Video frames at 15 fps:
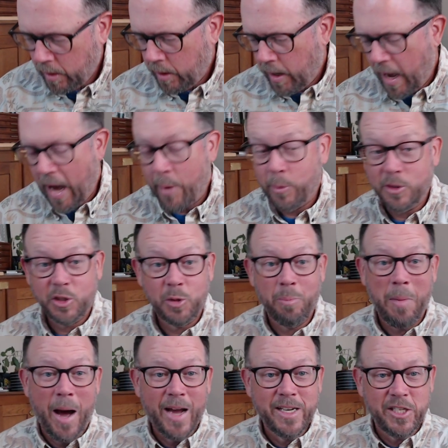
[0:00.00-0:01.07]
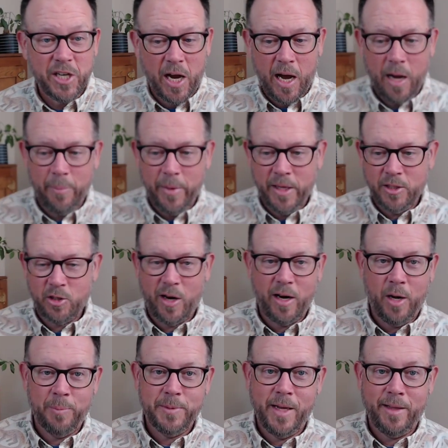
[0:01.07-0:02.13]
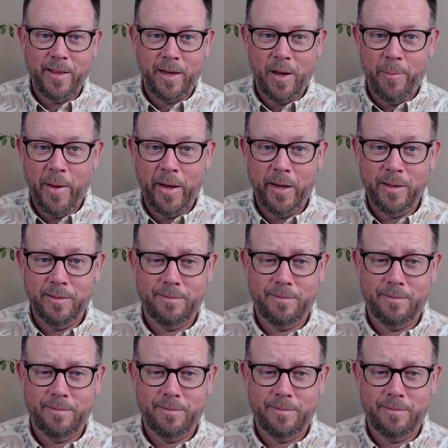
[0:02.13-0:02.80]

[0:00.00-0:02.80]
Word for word: I will do my job and try to update the command.